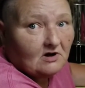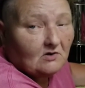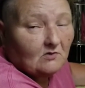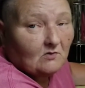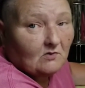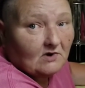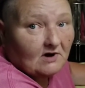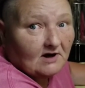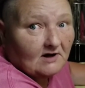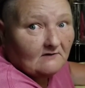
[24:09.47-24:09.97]

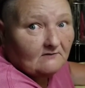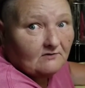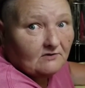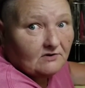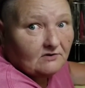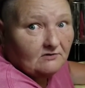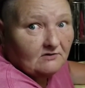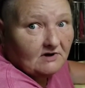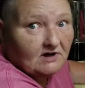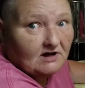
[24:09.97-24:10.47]
whenever
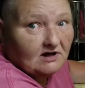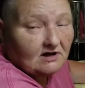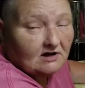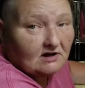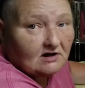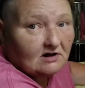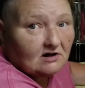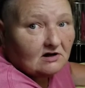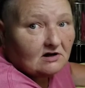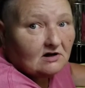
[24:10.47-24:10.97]
you need
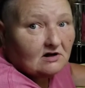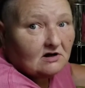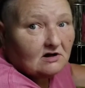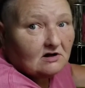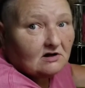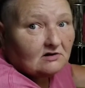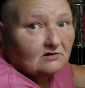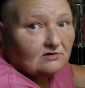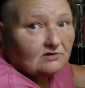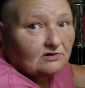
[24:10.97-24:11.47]
it.
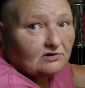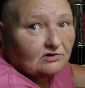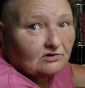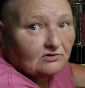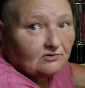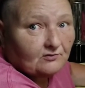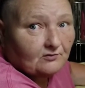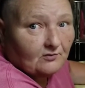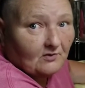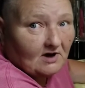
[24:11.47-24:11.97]

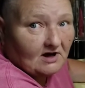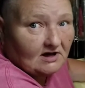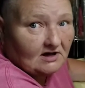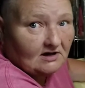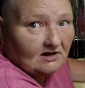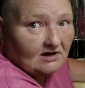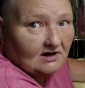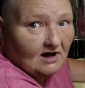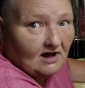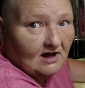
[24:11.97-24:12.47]

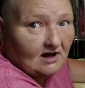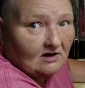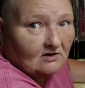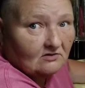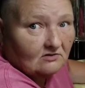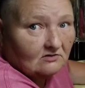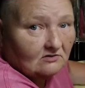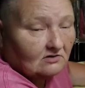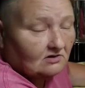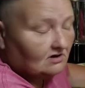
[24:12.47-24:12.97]
Strain it
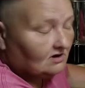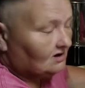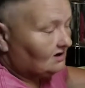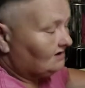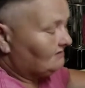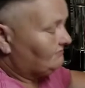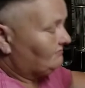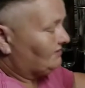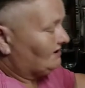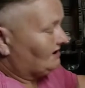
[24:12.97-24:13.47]
out
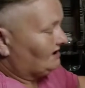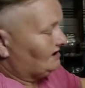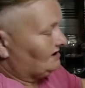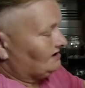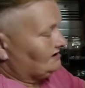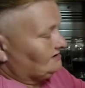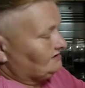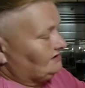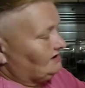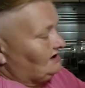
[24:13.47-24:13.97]

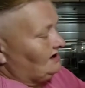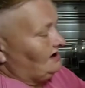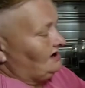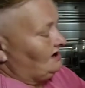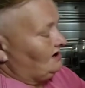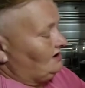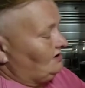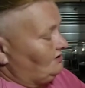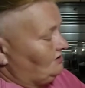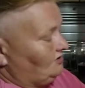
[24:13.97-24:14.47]
because
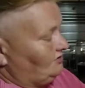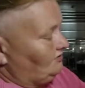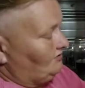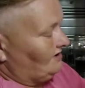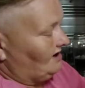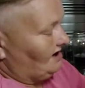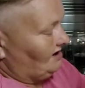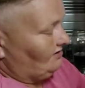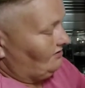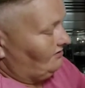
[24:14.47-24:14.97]
you're
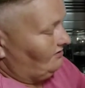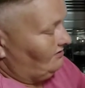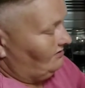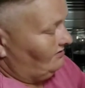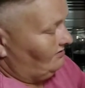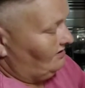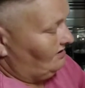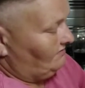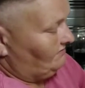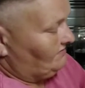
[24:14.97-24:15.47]
not going
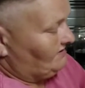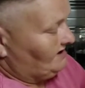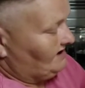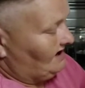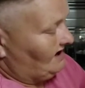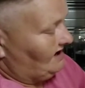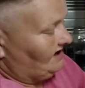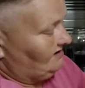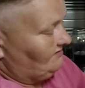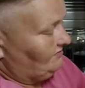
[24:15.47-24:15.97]
to be
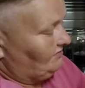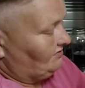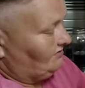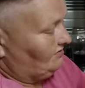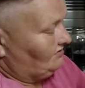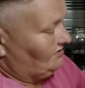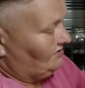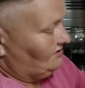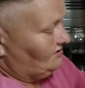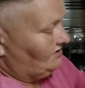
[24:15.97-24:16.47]
able
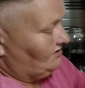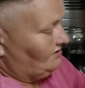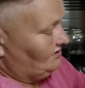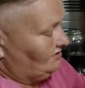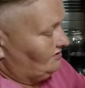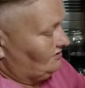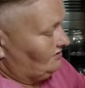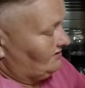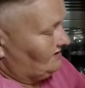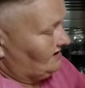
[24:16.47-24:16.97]

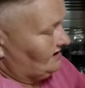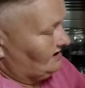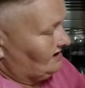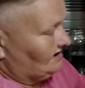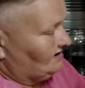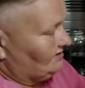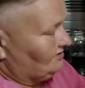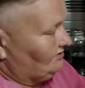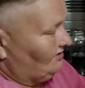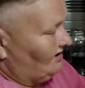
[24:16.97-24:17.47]
to get
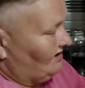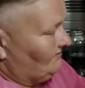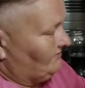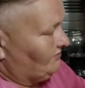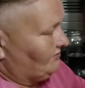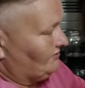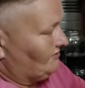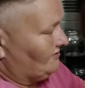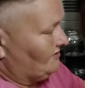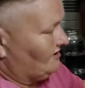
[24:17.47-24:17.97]
a
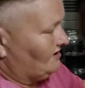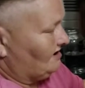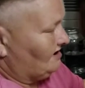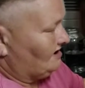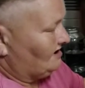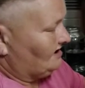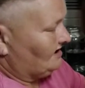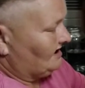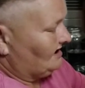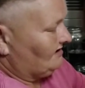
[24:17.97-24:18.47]
dropper
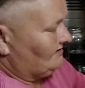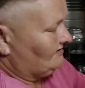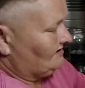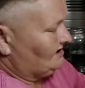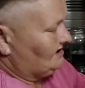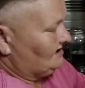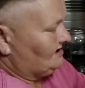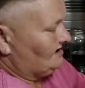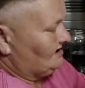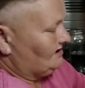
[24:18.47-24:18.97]
down
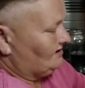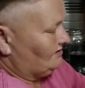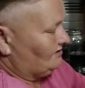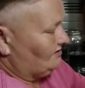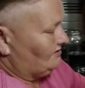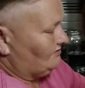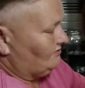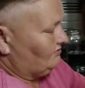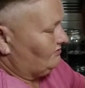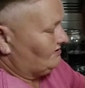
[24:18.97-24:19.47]
in
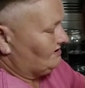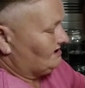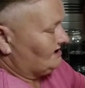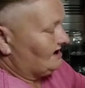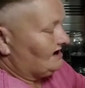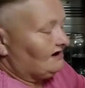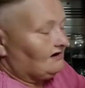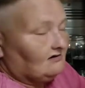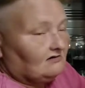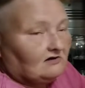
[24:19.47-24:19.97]
here
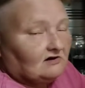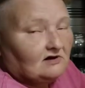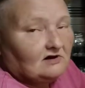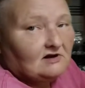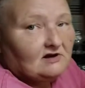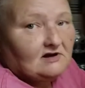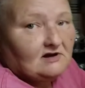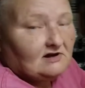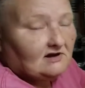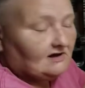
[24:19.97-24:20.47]
without
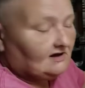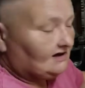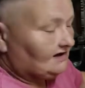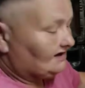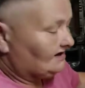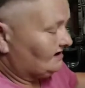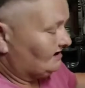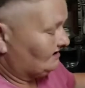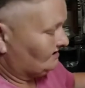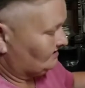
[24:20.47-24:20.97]

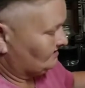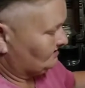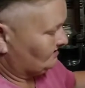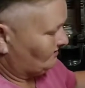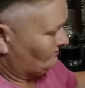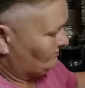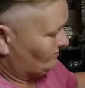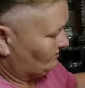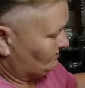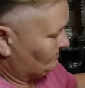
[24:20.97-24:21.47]
getting
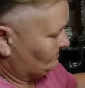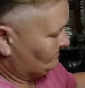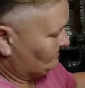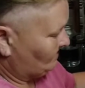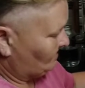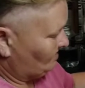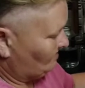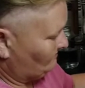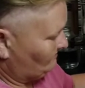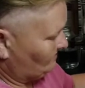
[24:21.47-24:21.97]
some of the
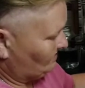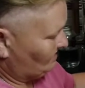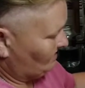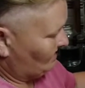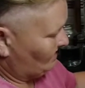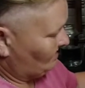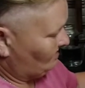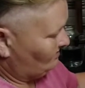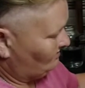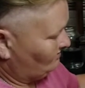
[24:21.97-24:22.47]
sediment
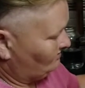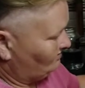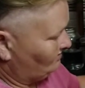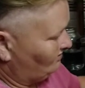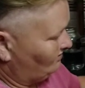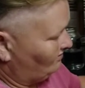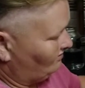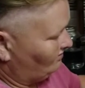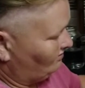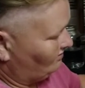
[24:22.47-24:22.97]
out
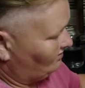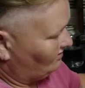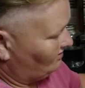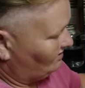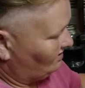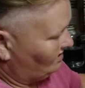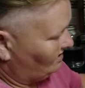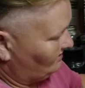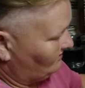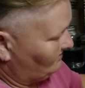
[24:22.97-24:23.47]
or
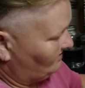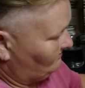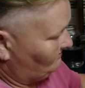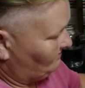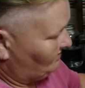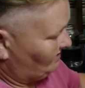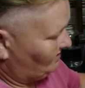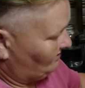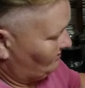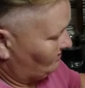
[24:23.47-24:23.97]
the
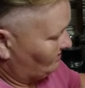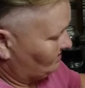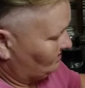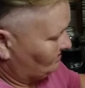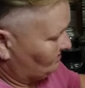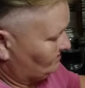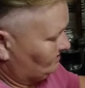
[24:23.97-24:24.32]
berries.